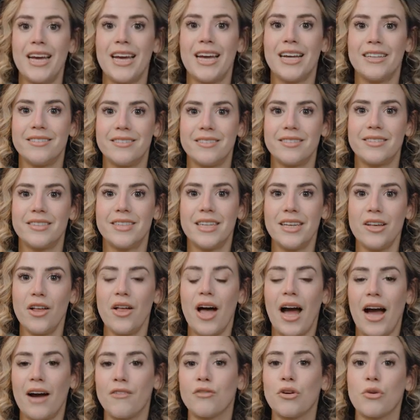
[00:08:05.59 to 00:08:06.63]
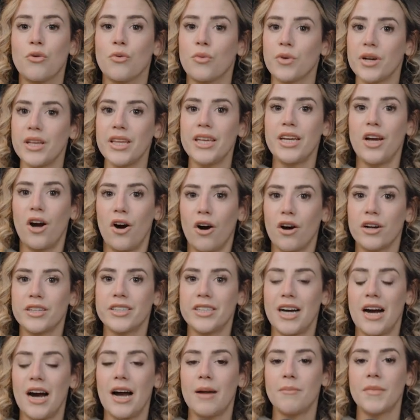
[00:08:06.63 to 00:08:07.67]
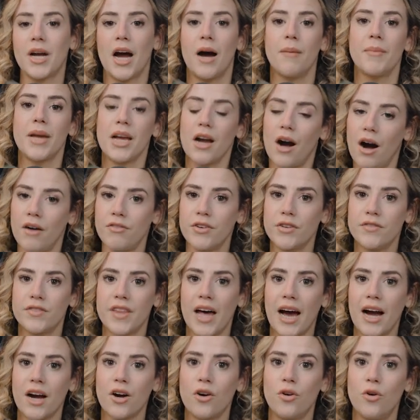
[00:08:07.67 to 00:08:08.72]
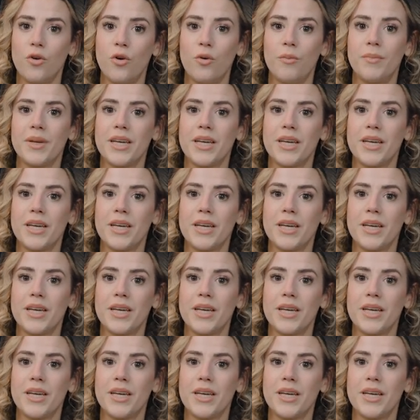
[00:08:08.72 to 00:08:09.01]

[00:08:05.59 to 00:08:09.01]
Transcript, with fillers: and still have a really hard time coming off of that goal,